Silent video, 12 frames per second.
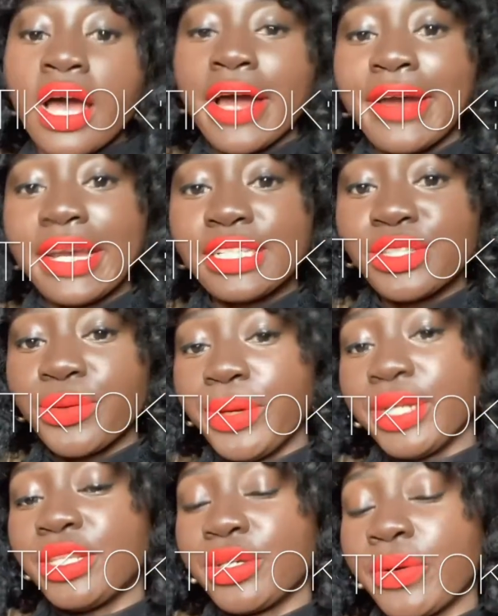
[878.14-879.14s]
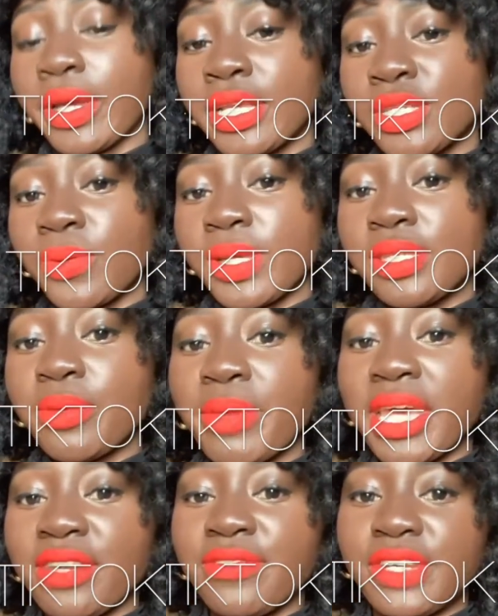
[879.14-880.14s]
Alright, so one of the quickest ways to
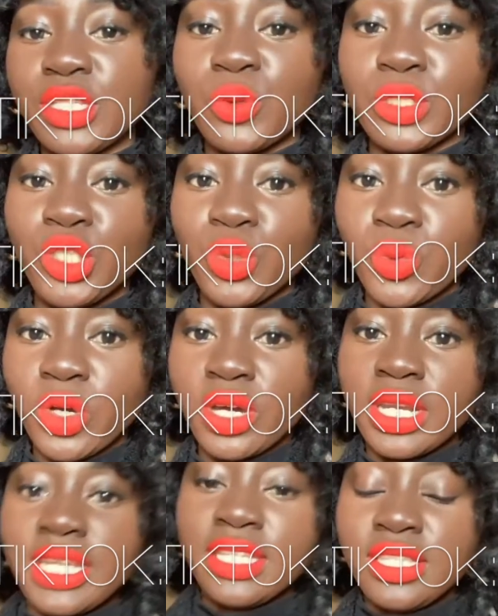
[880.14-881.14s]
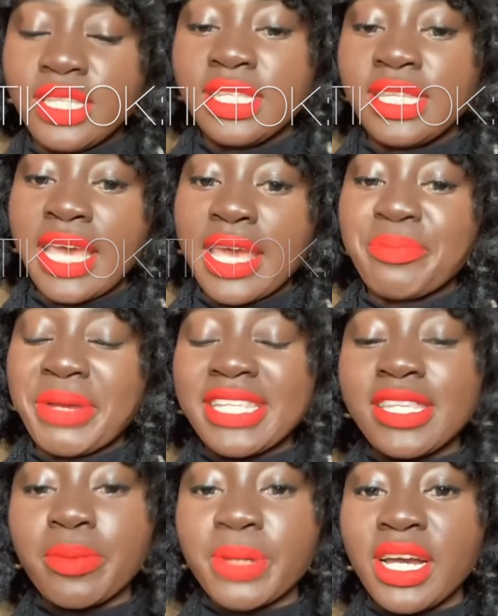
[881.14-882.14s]
manifest what you want is to say my
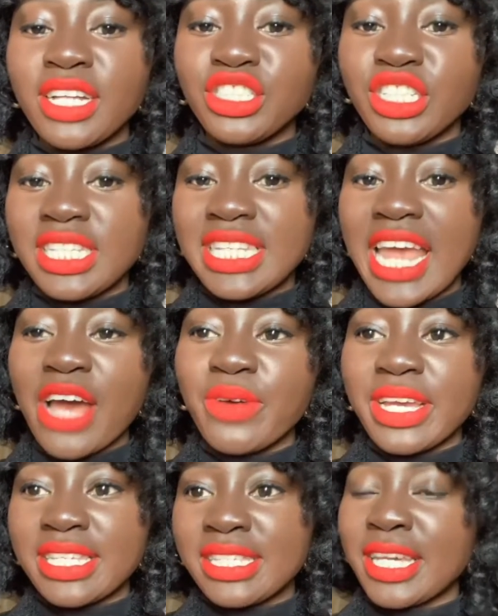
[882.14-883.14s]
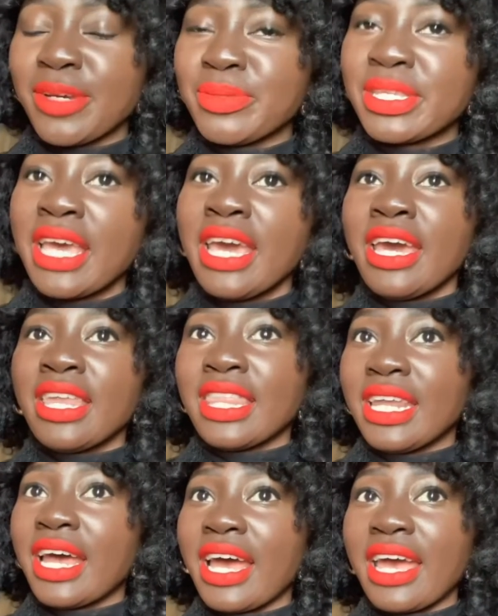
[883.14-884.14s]
subconscious now accepts
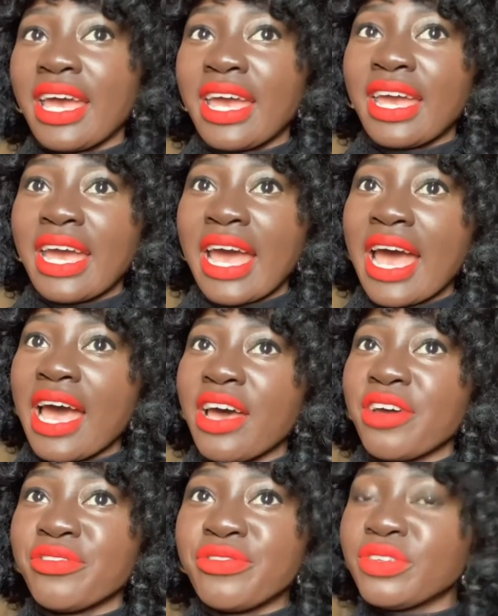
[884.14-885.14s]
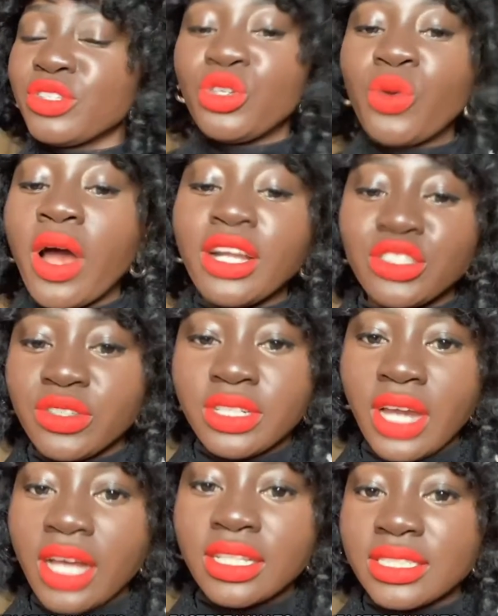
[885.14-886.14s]
that I have
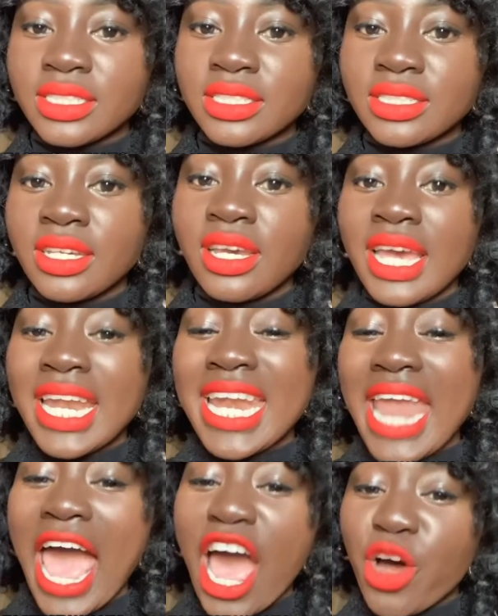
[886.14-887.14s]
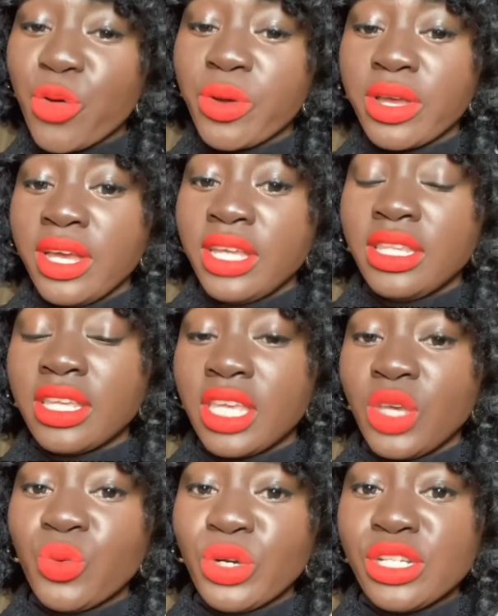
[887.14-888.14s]
$200 now. The
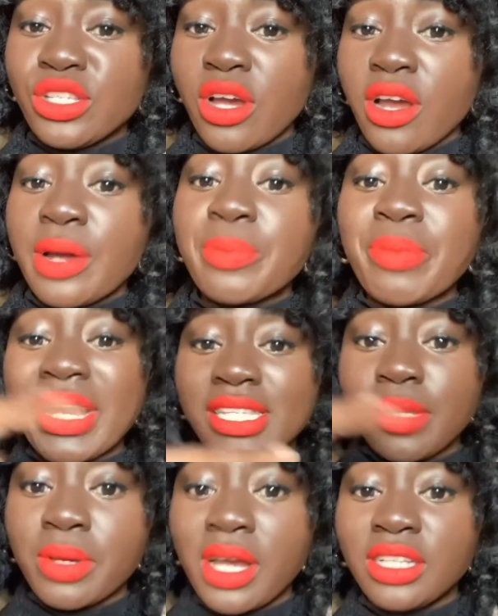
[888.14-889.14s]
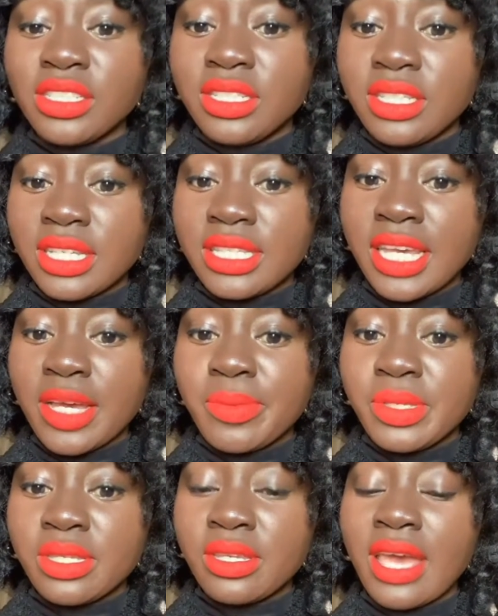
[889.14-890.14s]
key words are my subconscious
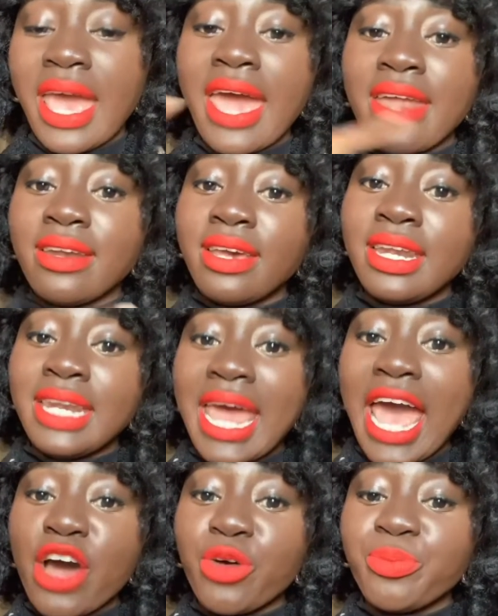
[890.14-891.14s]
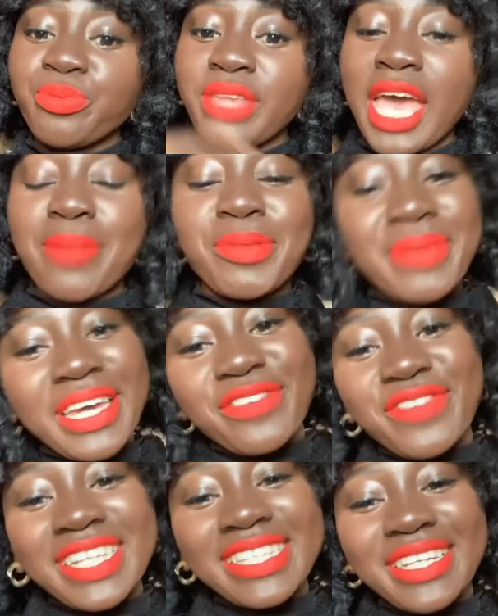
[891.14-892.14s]
accepts and now. Happy
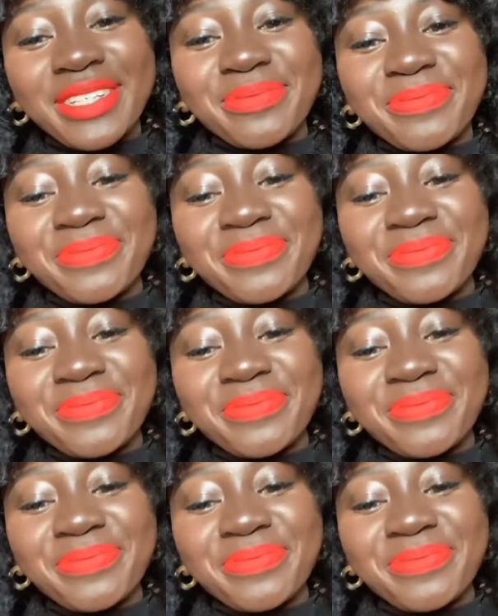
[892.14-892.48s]
manifesting.